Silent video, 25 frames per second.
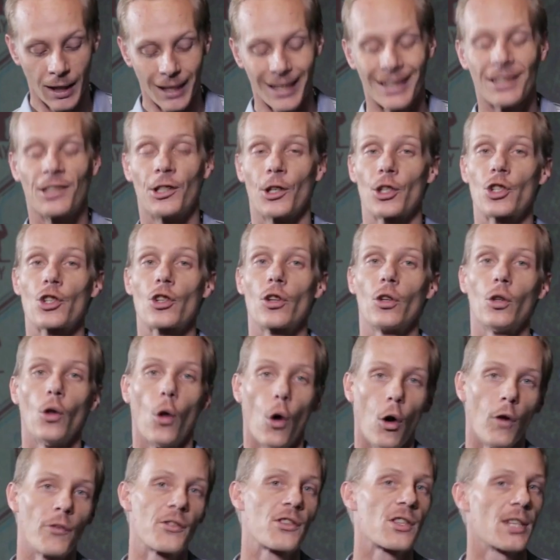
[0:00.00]
Additional
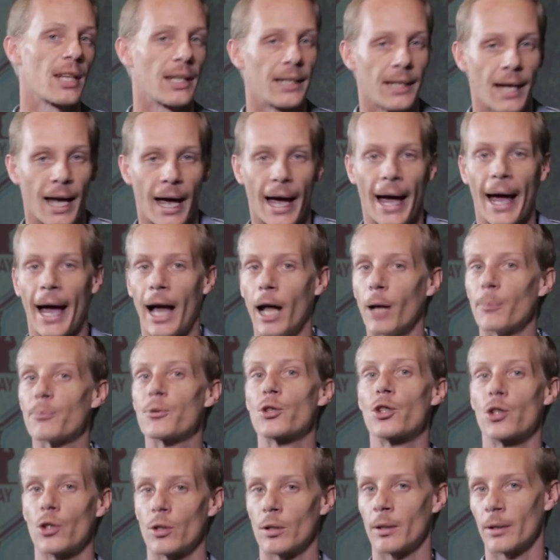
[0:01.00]
offset
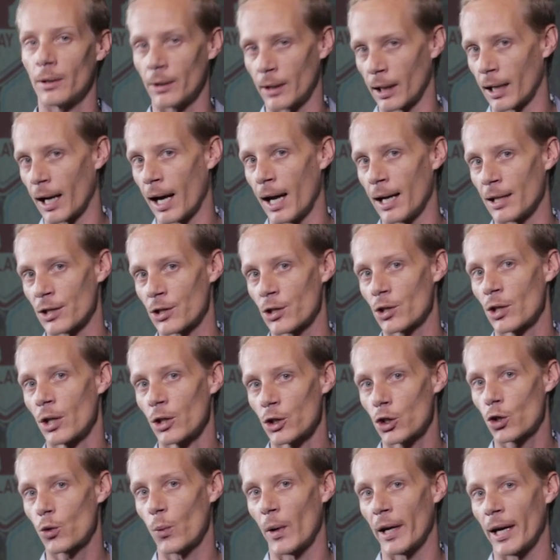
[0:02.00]
helps the guys
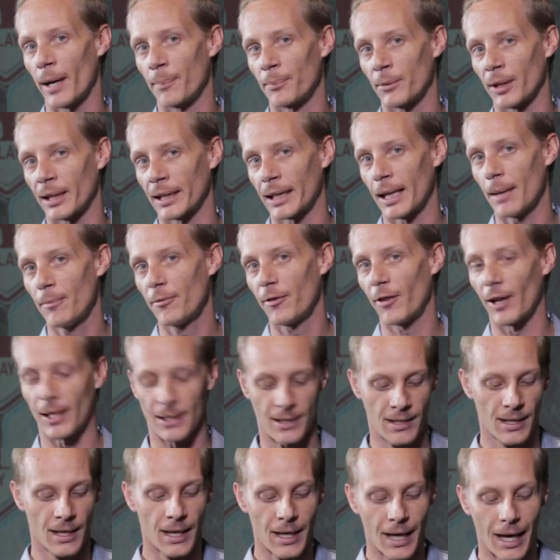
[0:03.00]
square up the club
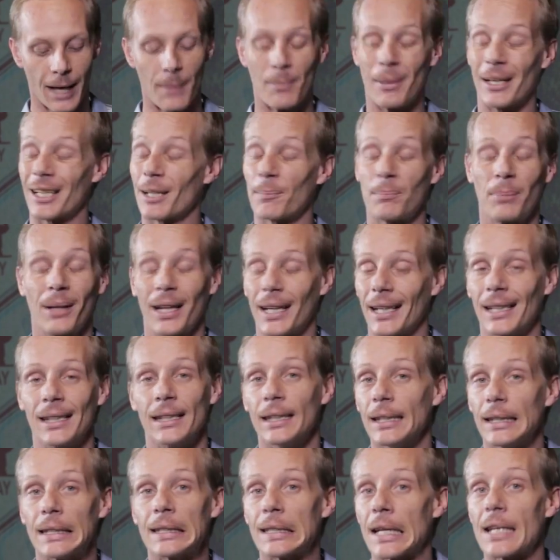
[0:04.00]
face. A better player
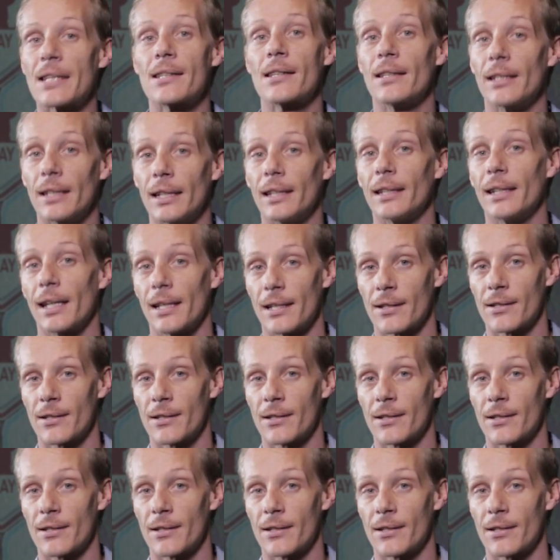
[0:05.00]
doesn't need that